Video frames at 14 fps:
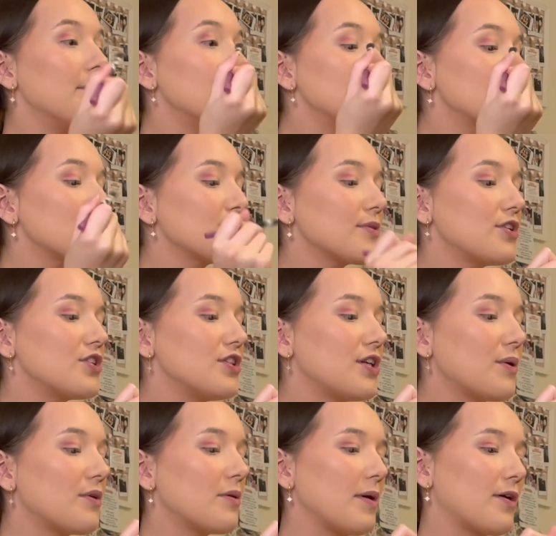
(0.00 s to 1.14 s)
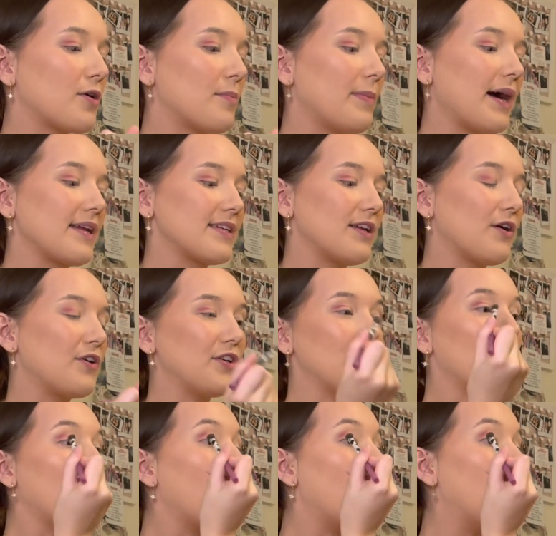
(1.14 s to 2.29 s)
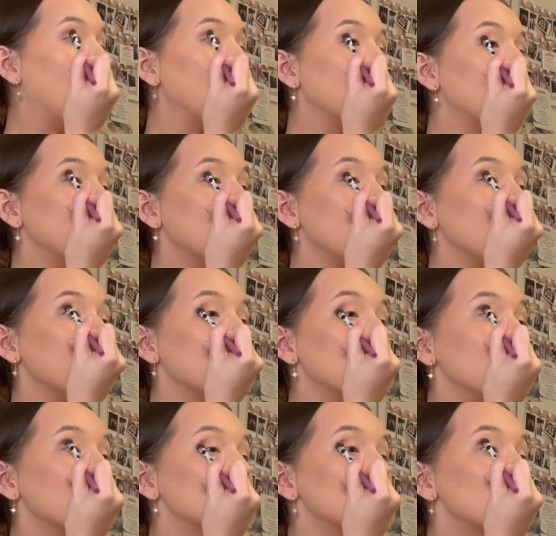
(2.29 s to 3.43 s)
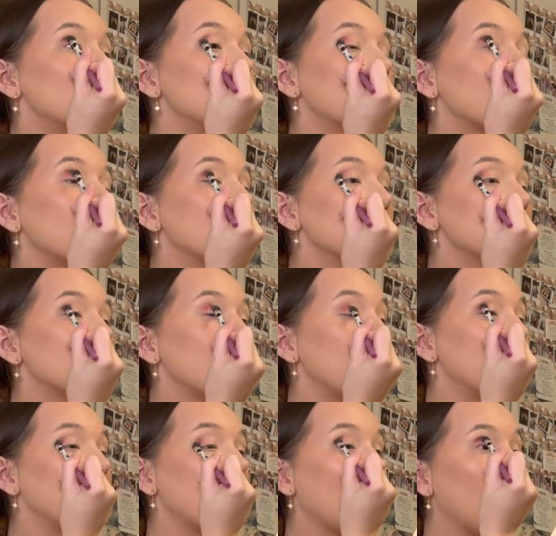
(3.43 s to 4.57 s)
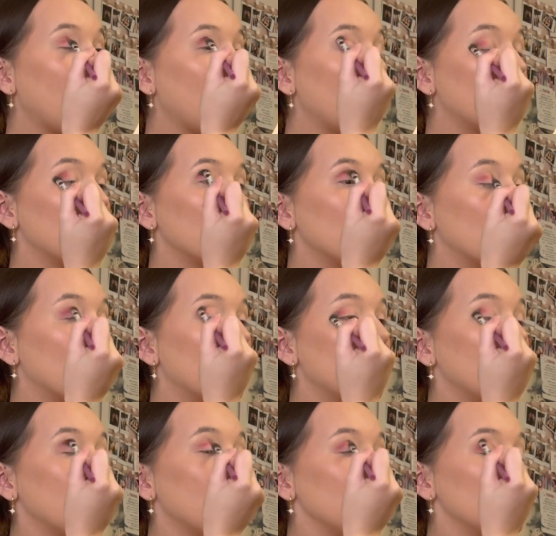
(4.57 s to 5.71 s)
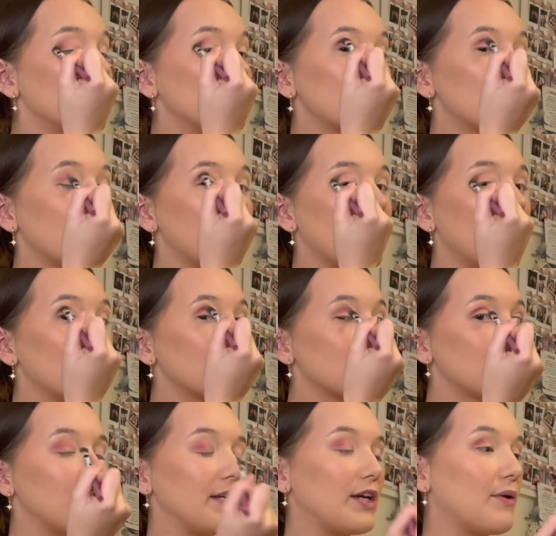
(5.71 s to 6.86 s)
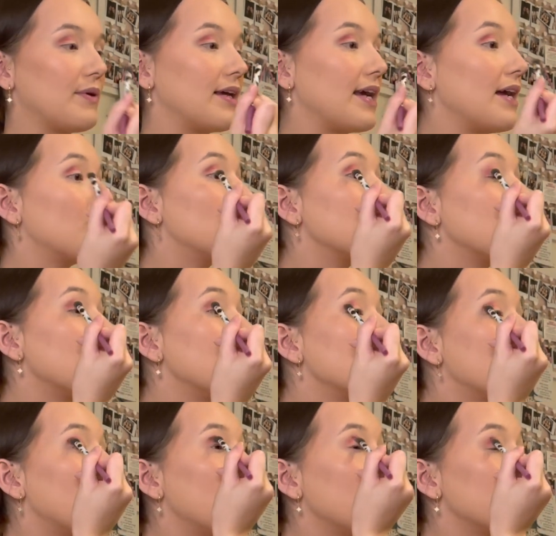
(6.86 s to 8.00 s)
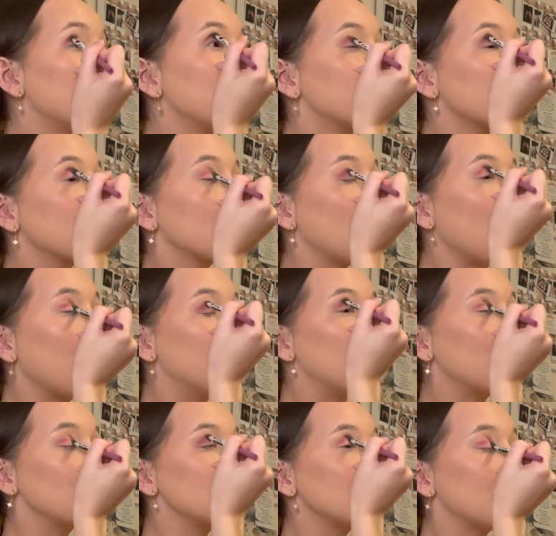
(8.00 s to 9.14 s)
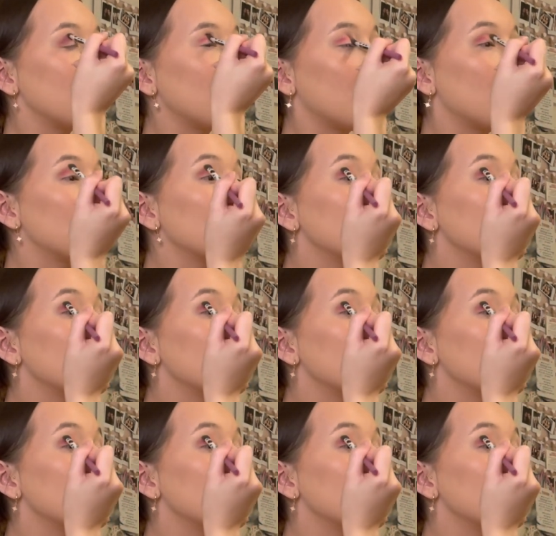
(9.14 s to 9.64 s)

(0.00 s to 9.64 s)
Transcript: just because you don't want to be compacting it on your eye and then you're struggling to blend it out, or you would prefer just to be going in with it and building it up.